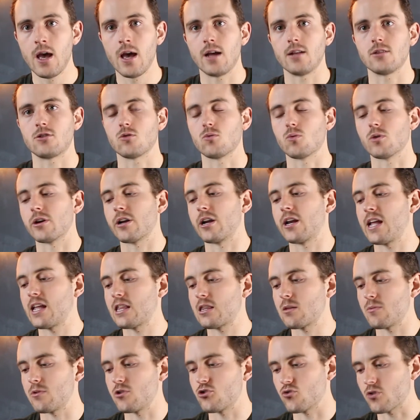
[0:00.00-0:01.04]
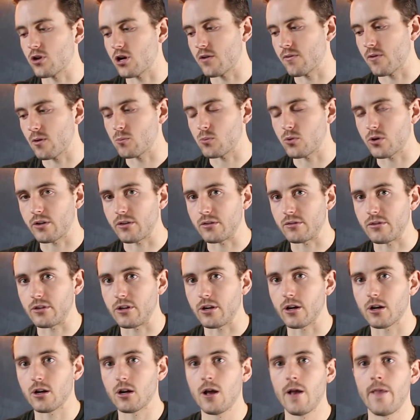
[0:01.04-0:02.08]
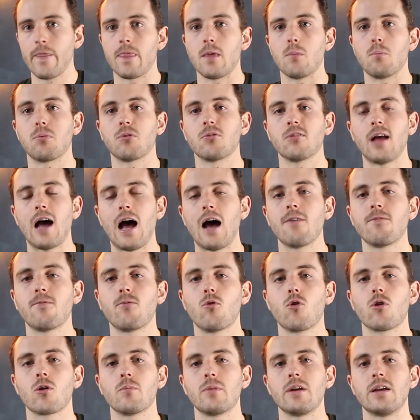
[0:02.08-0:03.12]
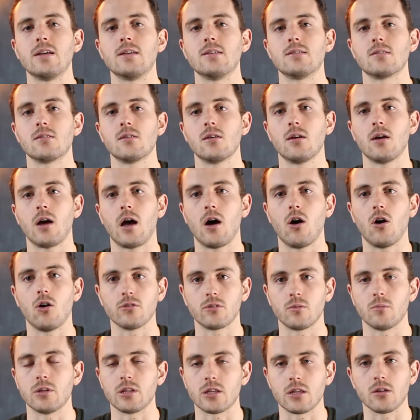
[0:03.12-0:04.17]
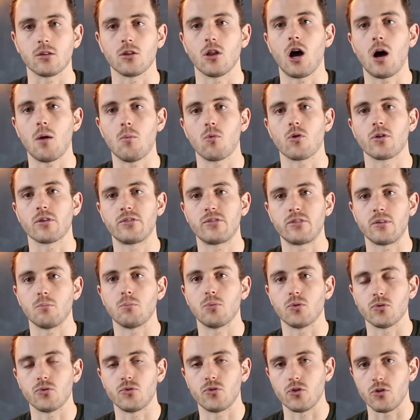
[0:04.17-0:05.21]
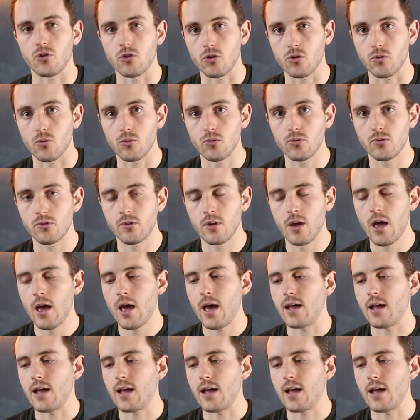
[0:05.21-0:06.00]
And so we're going to get the majority of our bookings here. The platform is uh, ultimately a lot more simple to use.